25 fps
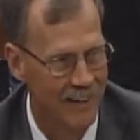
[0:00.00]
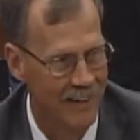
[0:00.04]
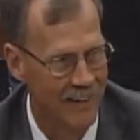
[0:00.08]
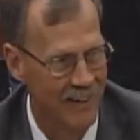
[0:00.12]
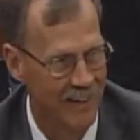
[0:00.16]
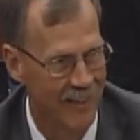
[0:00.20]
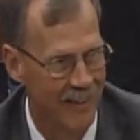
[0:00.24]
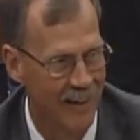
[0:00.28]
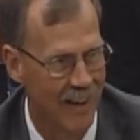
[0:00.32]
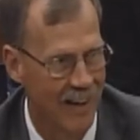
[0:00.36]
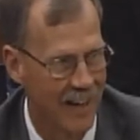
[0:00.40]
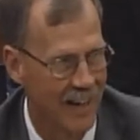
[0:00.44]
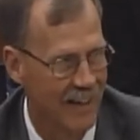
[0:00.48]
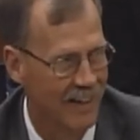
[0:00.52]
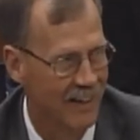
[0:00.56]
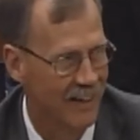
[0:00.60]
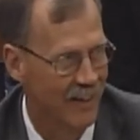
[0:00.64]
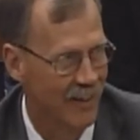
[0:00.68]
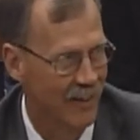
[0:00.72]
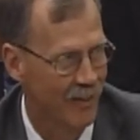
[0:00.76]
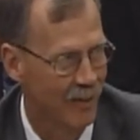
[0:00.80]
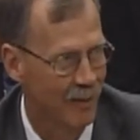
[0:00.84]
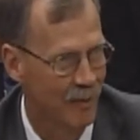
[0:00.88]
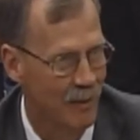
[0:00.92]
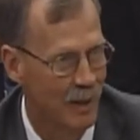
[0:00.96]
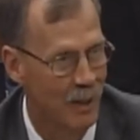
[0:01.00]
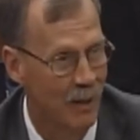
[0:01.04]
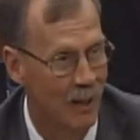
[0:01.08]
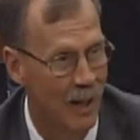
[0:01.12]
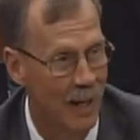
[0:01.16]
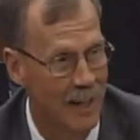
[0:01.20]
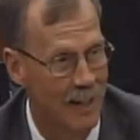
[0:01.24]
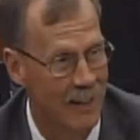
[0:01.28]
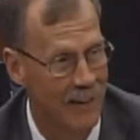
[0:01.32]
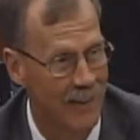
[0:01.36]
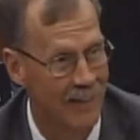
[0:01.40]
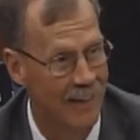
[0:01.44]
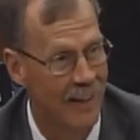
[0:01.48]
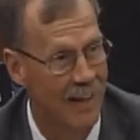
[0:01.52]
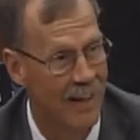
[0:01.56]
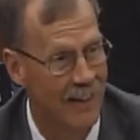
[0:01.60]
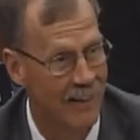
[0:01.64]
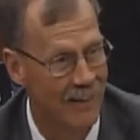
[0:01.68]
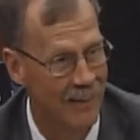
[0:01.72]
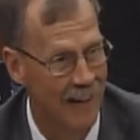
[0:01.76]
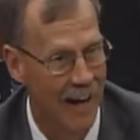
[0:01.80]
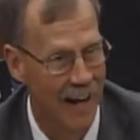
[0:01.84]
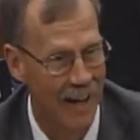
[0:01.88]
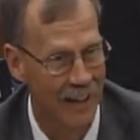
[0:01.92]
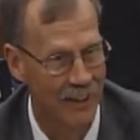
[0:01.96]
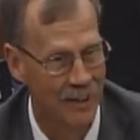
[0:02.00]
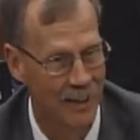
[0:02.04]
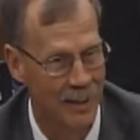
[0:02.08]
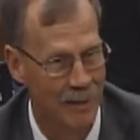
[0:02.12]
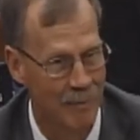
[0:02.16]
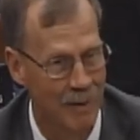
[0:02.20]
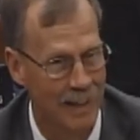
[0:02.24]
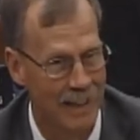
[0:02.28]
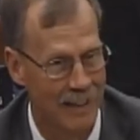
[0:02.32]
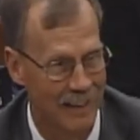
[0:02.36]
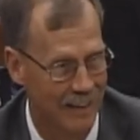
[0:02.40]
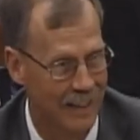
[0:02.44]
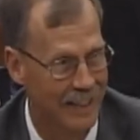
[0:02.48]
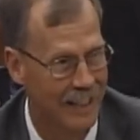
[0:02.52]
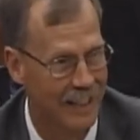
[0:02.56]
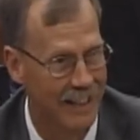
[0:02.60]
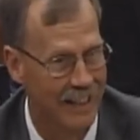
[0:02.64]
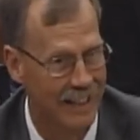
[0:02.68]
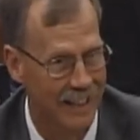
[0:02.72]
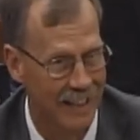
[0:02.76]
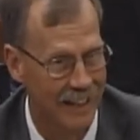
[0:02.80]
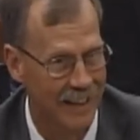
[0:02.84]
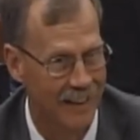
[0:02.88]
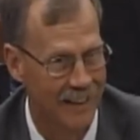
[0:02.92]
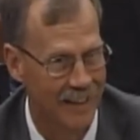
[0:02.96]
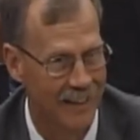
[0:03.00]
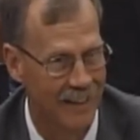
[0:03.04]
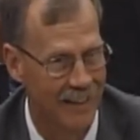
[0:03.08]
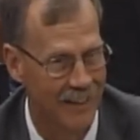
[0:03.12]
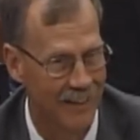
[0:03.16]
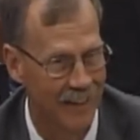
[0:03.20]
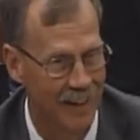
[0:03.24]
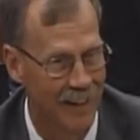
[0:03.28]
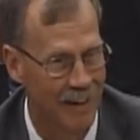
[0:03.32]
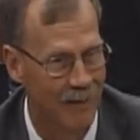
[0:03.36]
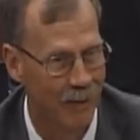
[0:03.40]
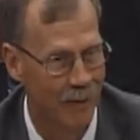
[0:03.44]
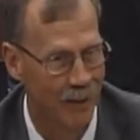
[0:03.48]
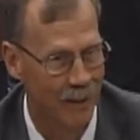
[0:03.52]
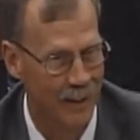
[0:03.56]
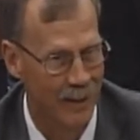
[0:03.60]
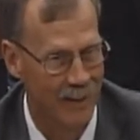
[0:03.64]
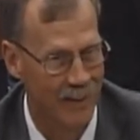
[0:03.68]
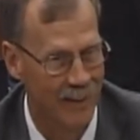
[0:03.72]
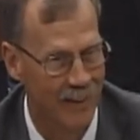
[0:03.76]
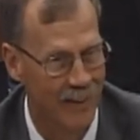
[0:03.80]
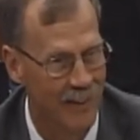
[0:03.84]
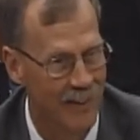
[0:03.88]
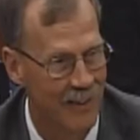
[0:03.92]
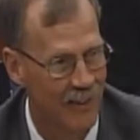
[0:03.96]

the scientists from the United States to actually be leading in the discoveries.